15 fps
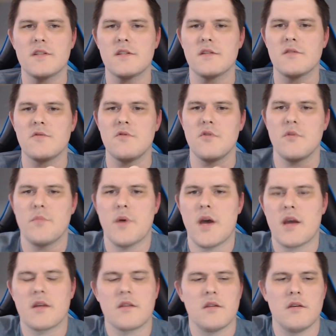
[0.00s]
The sooner you
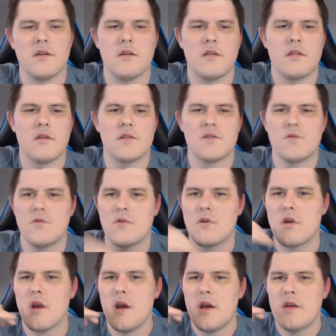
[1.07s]
back, the sooner
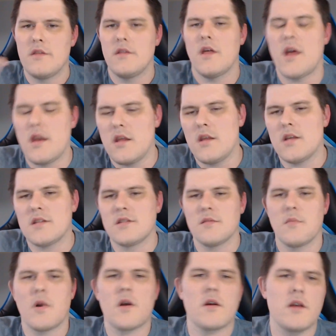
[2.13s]
that it hits the
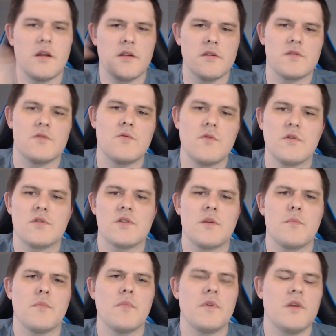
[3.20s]
mark, and the sooner
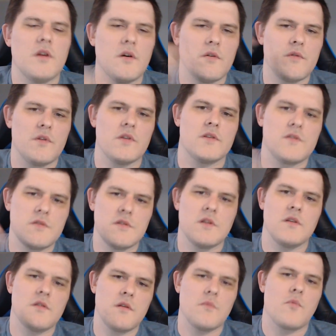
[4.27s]

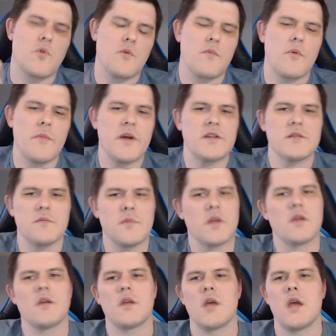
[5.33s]
the more momentum they
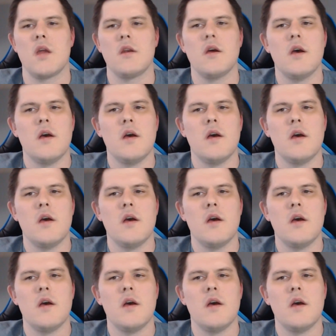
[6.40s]
can gain,